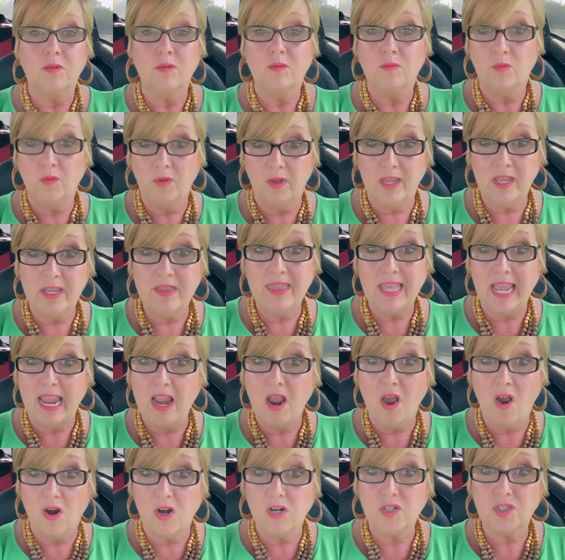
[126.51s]
One, they
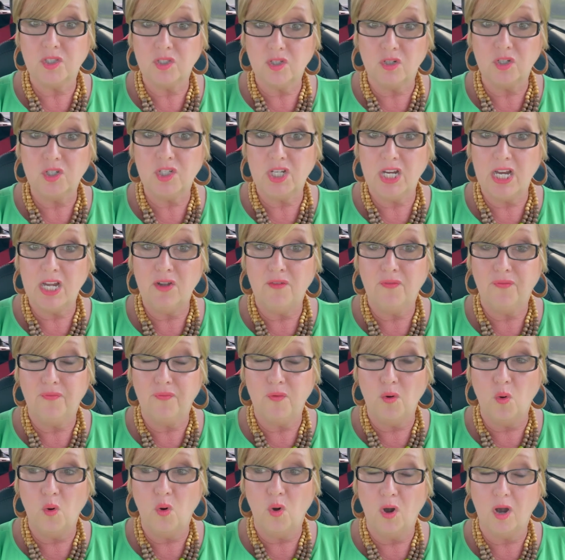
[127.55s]
are searching
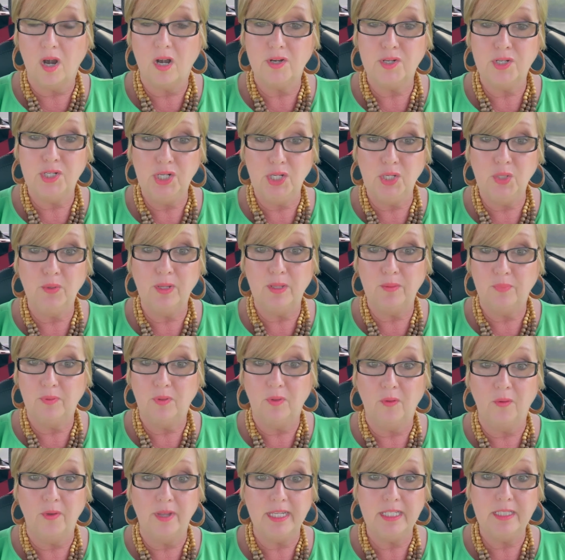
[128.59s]
for new
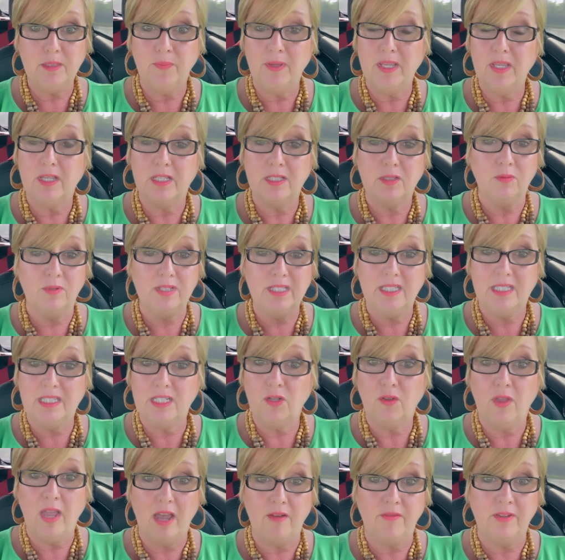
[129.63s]
employees because we
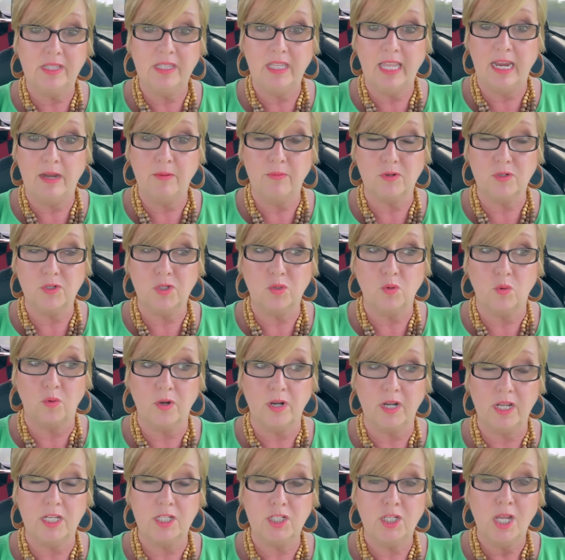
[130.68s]
still have a labor
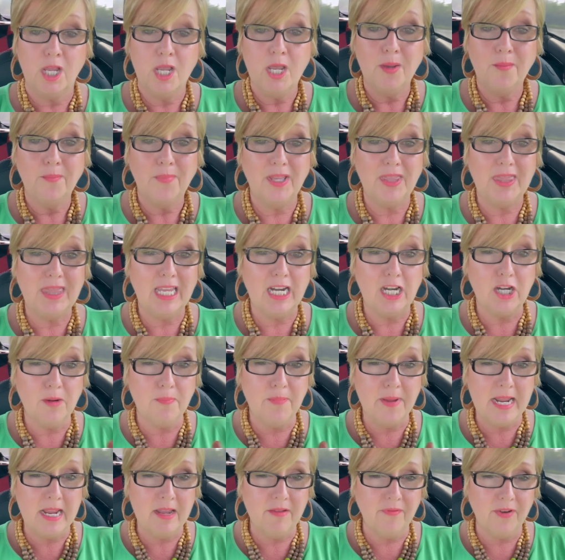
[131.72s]
shortage, but they're
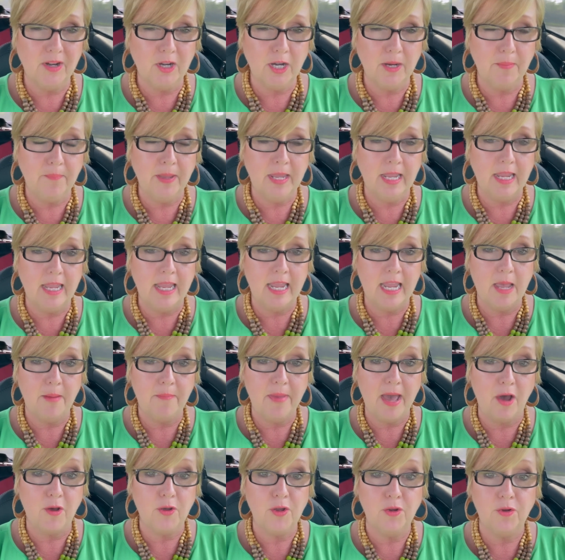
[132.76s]
being very picky
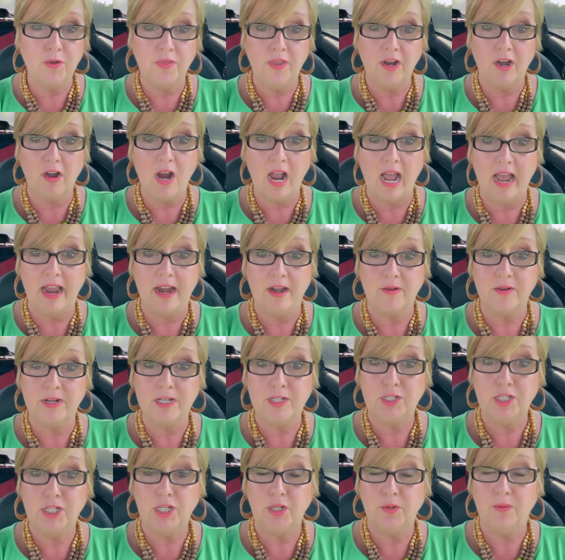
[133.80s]
about who they're
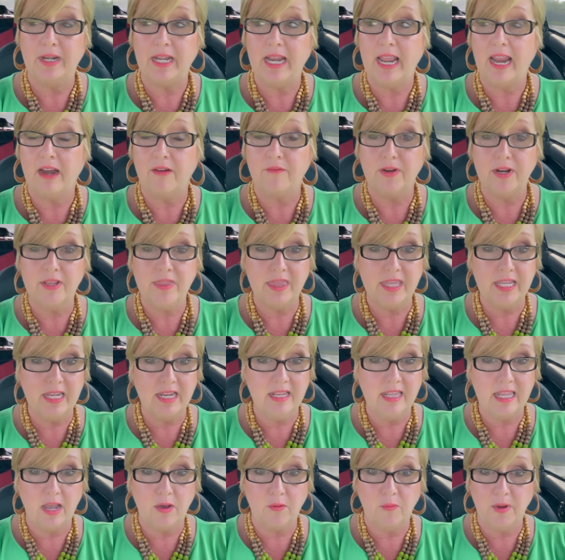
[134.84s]
hiring too. And
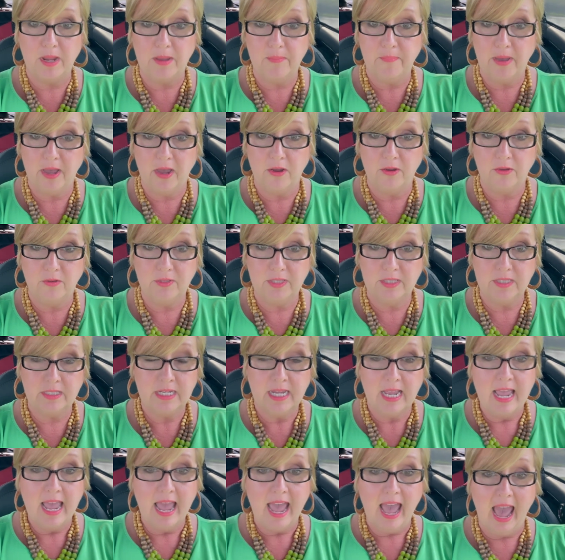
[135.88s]
everything that we post
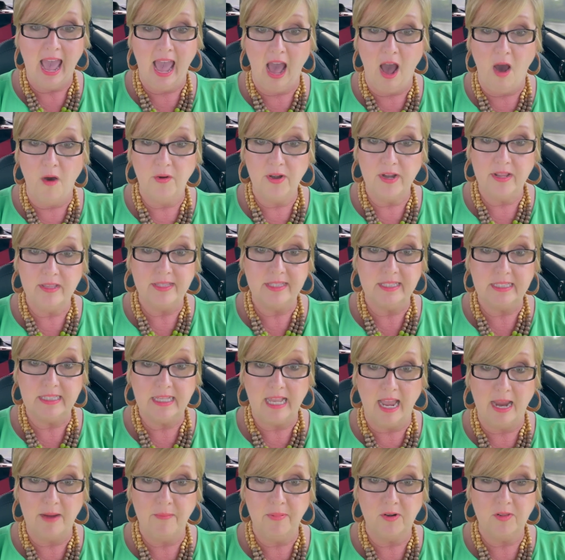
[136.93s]
out in
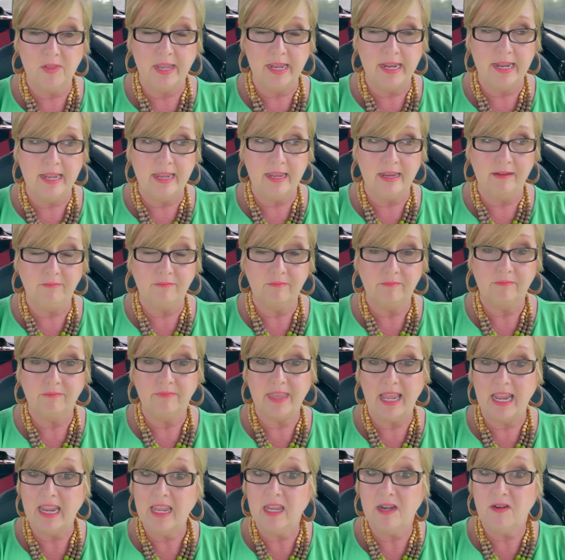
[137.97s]
cyberland,
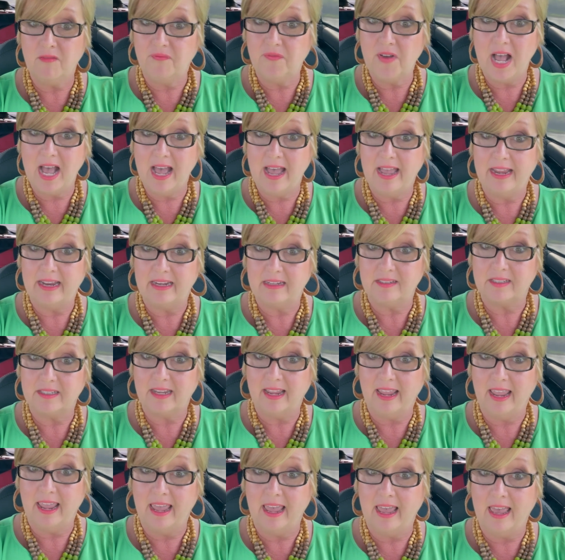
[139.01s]
they can find.
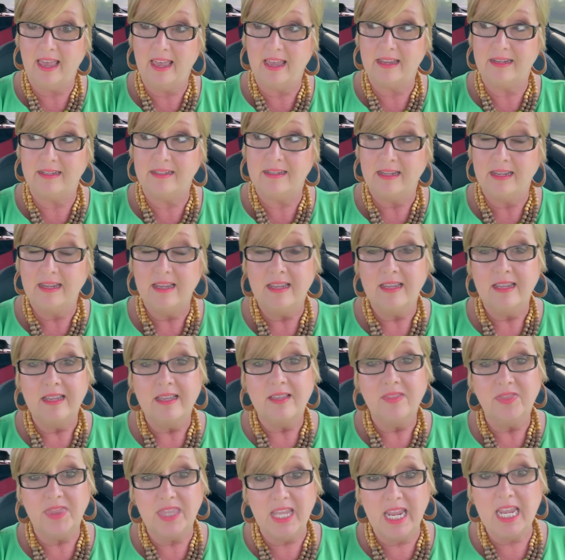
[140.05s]
And
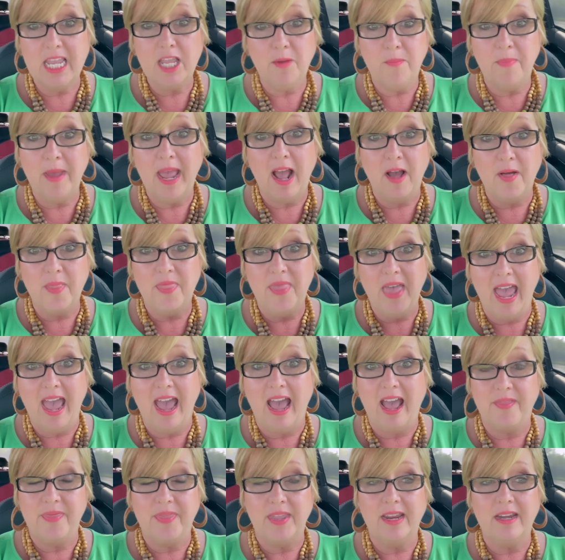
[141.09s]
think about
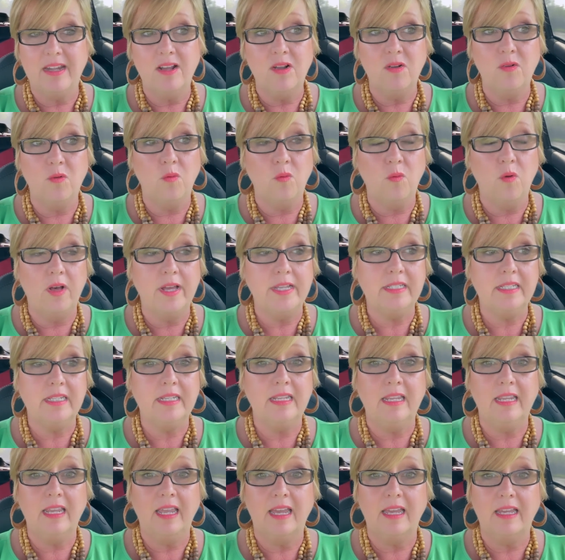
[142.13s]
that. They don't want to
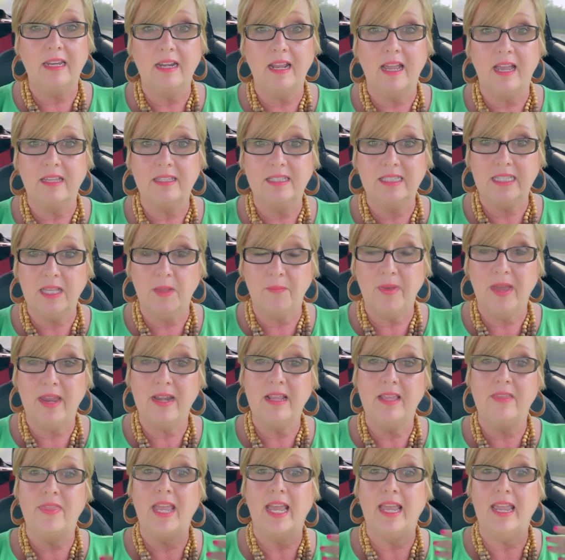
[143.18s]
get
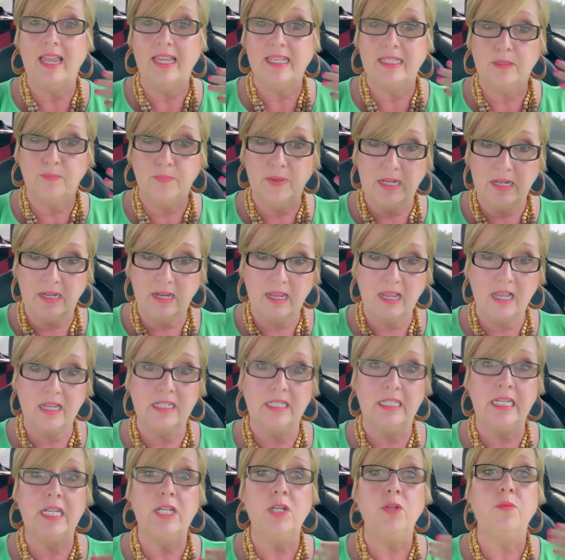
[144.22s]
somebody that has been
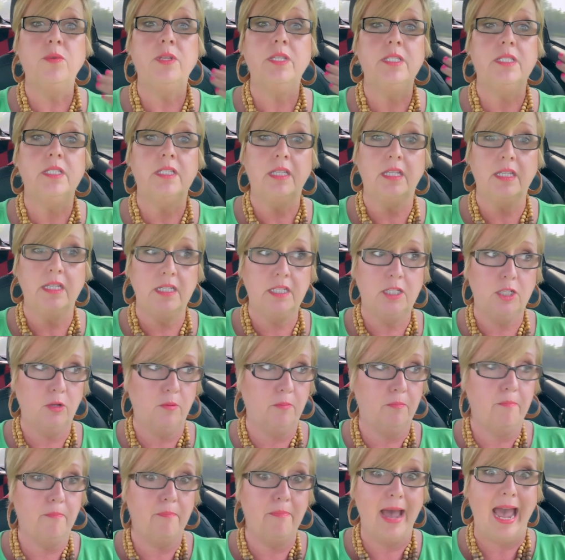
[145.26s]
continuously to
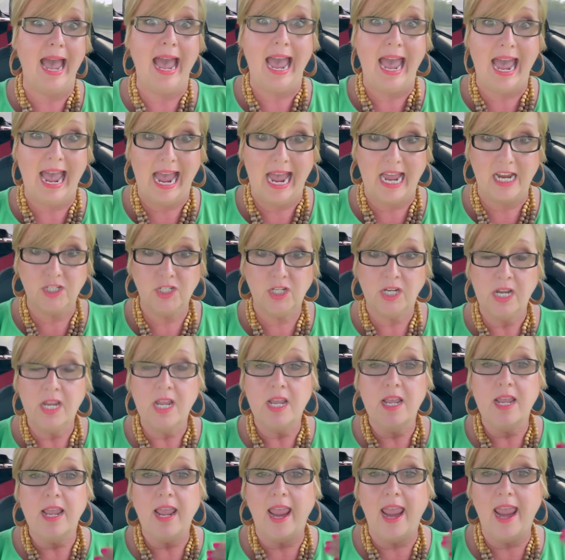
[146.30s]
bash
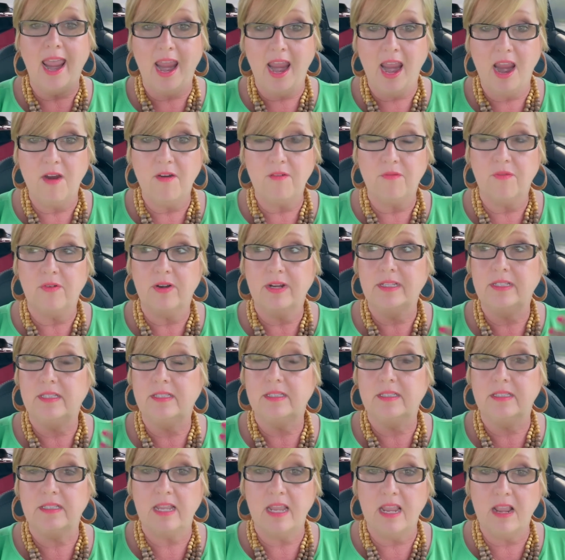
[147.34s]
every
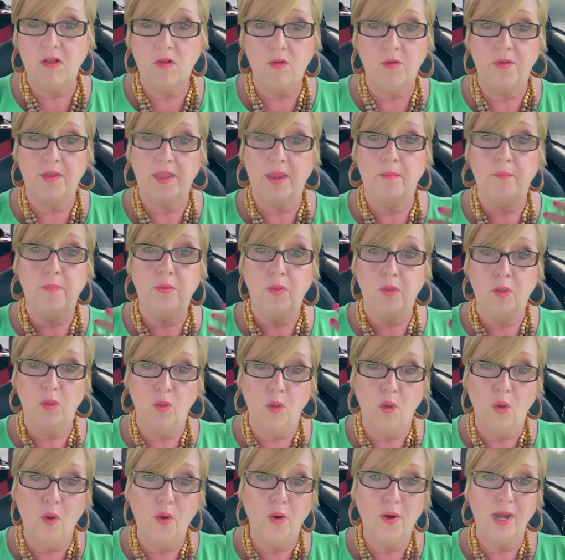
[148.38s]
single
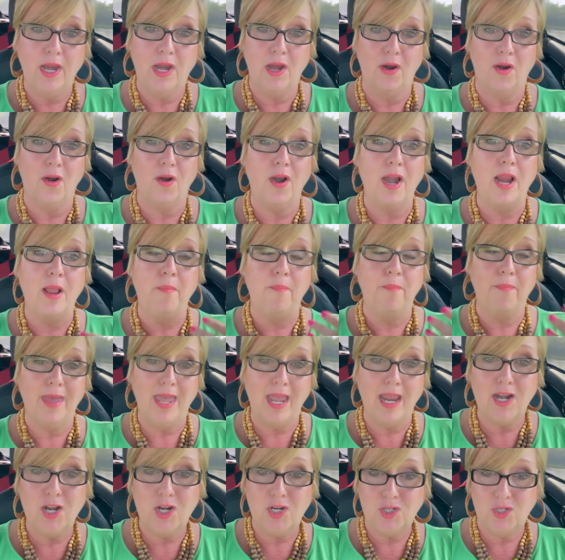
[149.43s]
employer and
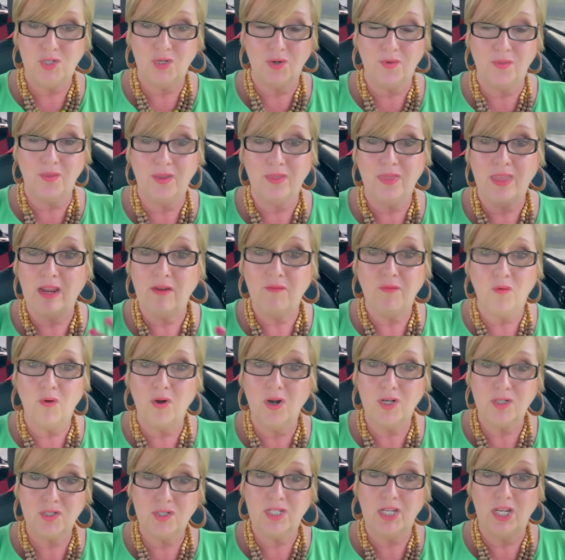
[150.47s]
manager that they've
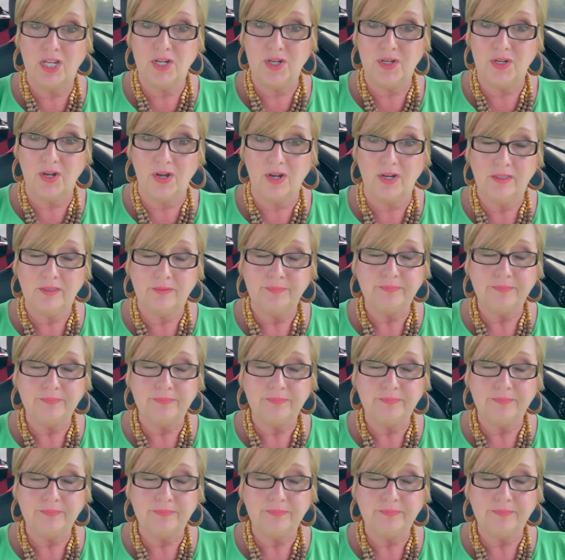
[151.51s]
worked under.